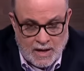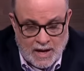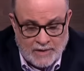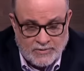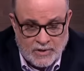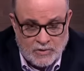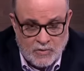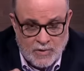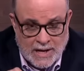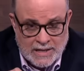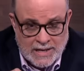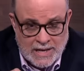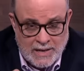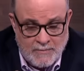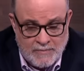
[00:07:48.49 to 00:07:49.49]
has a
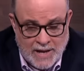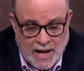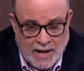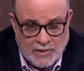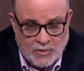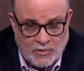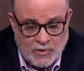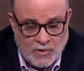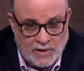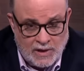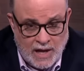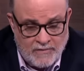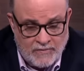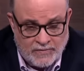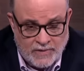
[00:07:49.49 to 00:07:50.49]
direct impact on your
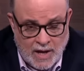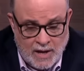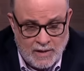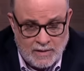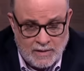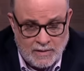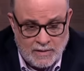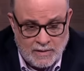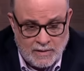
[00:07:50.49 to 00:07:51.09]
lifestyle,